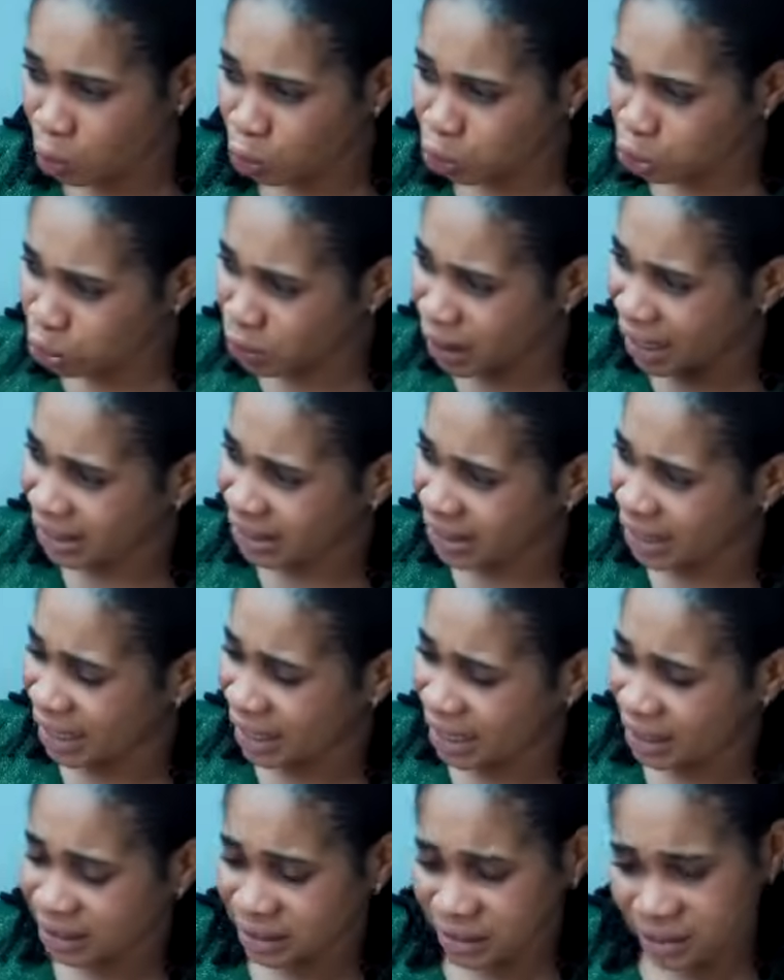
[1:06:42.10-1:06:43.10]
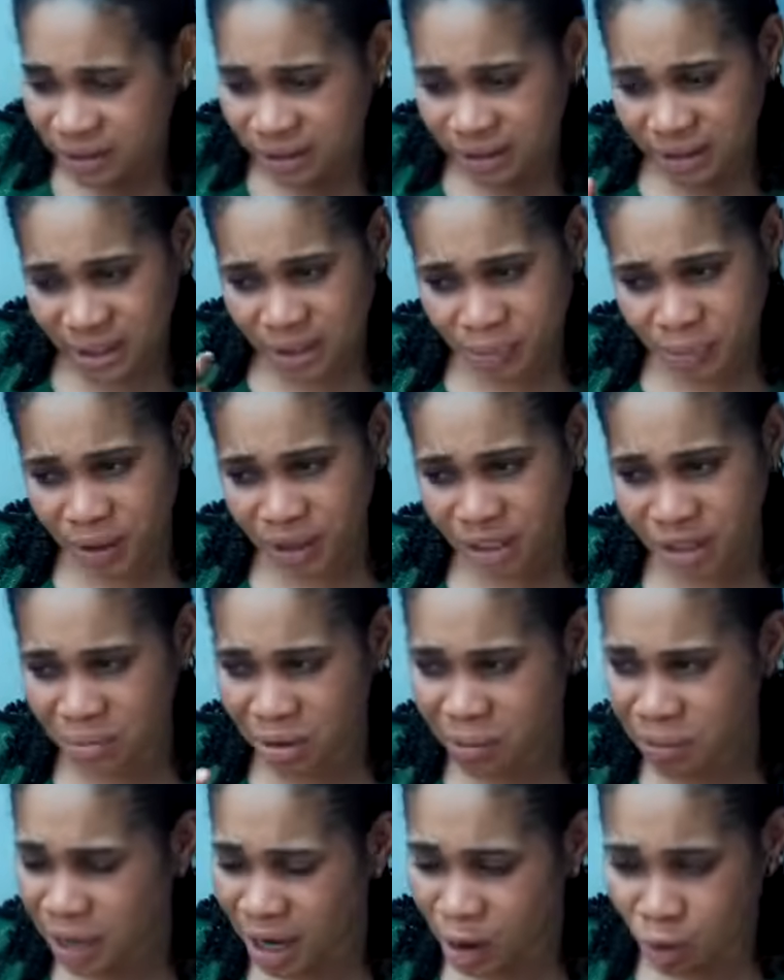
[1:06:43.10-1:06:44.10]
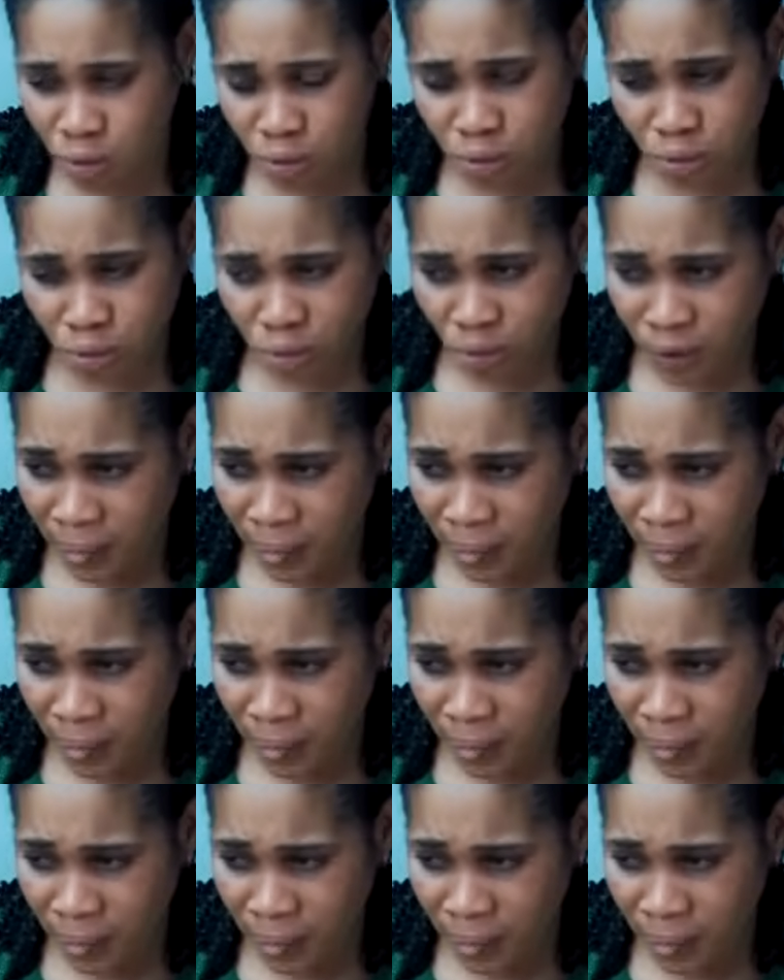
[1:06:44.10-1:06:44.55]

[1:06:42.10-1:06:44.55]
Or should I try and sleep again? Maybe I will.